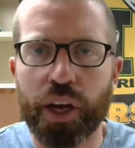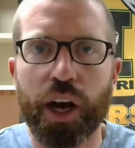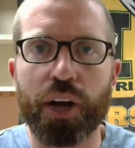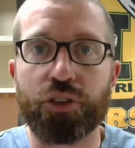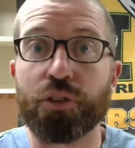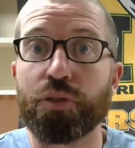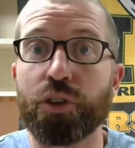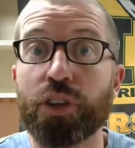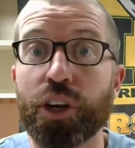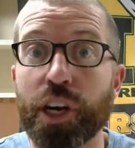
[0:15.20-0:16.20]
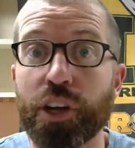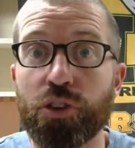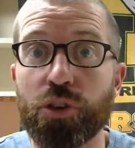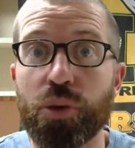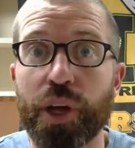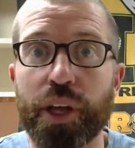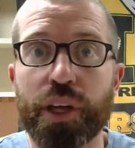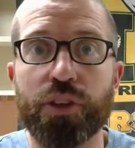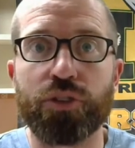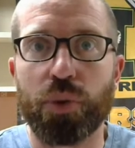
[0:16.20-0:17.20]
So the first thing you're going to do
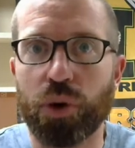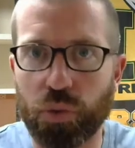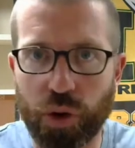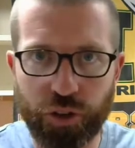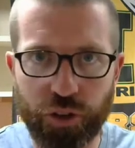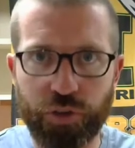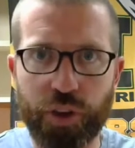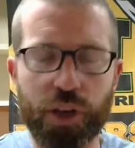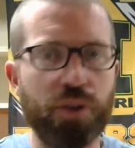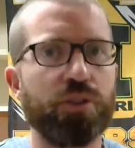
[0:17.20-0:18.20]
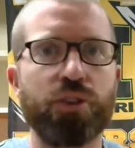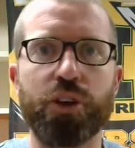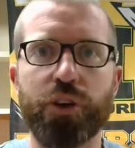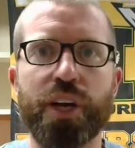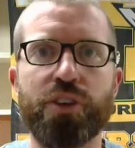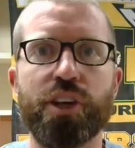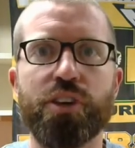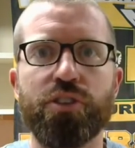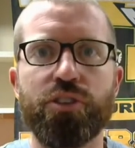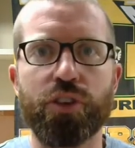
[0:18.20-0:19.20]
is, well, watch this video. So
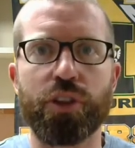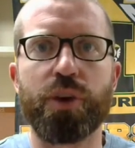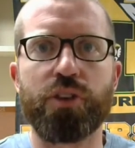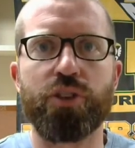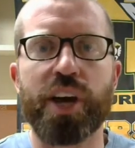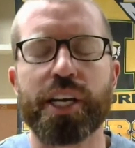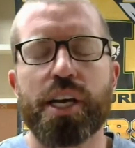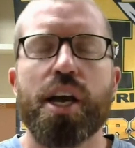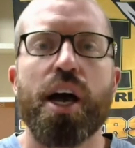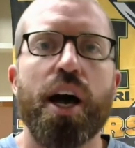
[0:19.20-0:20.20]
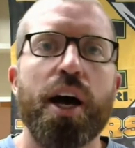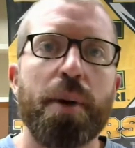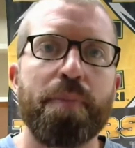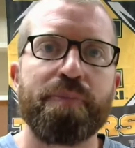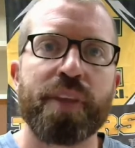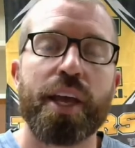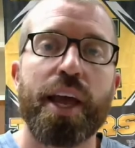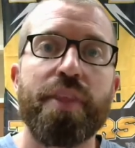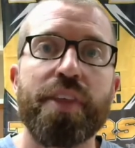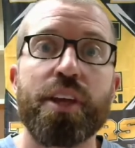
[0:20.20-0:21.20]
congratulations, you're on the right track. And
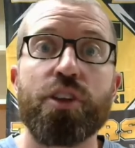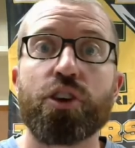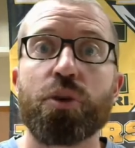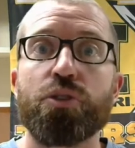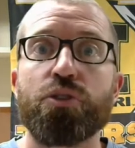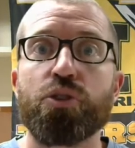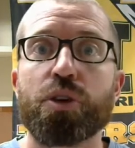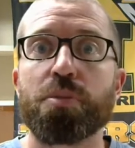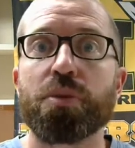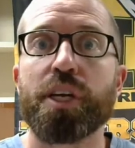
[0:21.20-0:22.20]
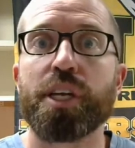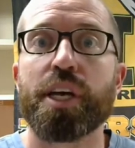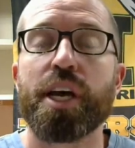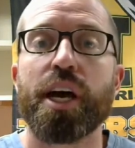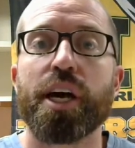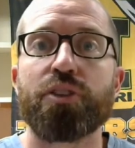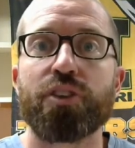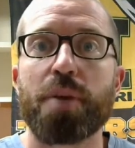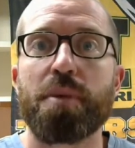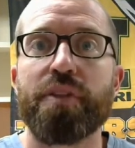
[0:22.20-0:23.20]
then you're going to complete an
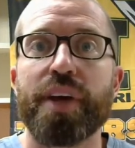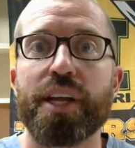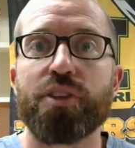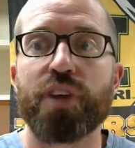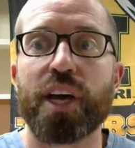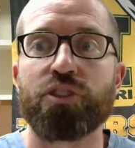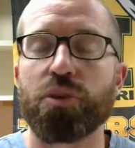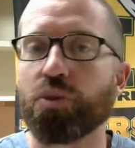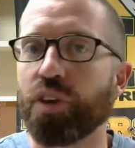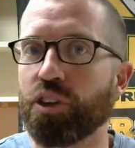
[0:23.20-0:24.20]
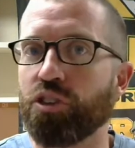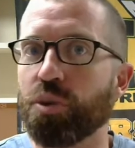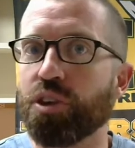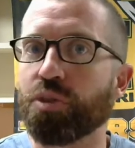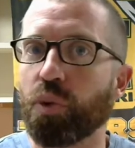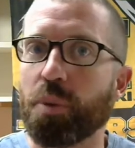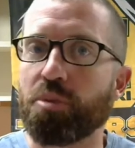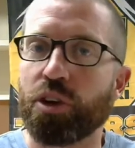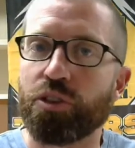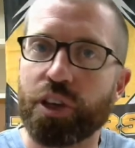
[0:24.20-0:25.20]
assignment that is actually will take you to a different website.
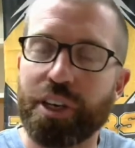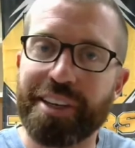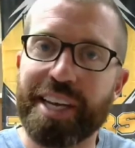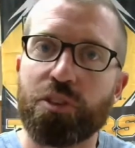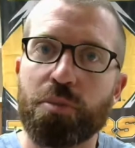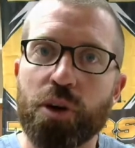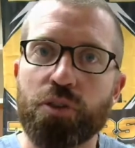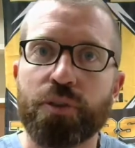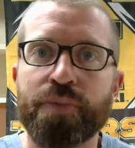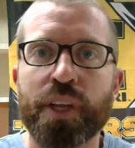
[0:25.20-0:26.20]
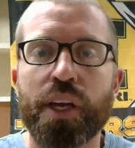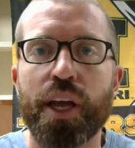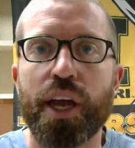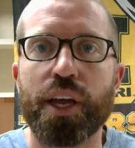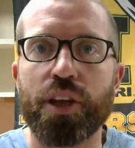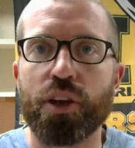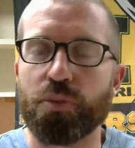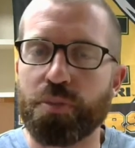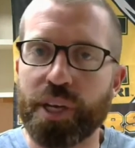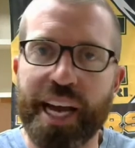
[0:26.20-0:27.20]
It'll take you to Desmos, and it'll
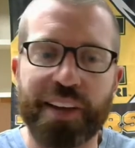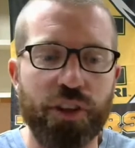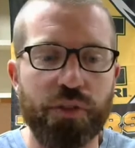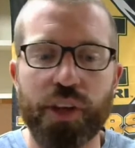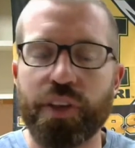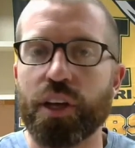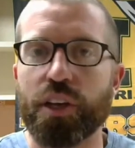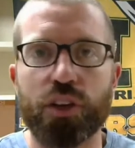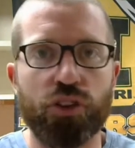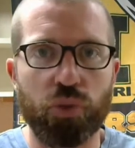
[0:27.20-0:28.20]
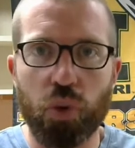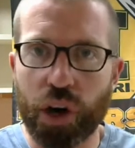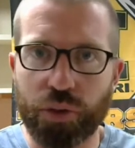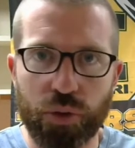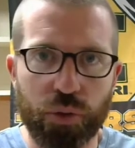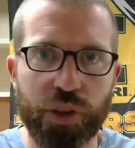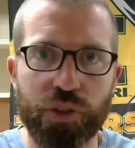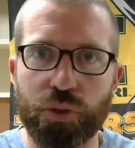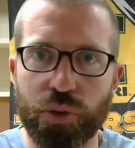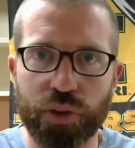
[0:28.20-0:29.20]
be an activity that you can just walk through, read
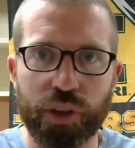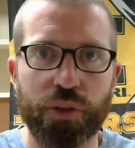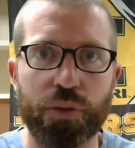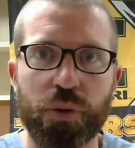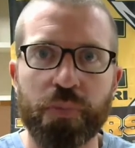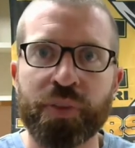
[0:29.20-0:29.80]
through, click through.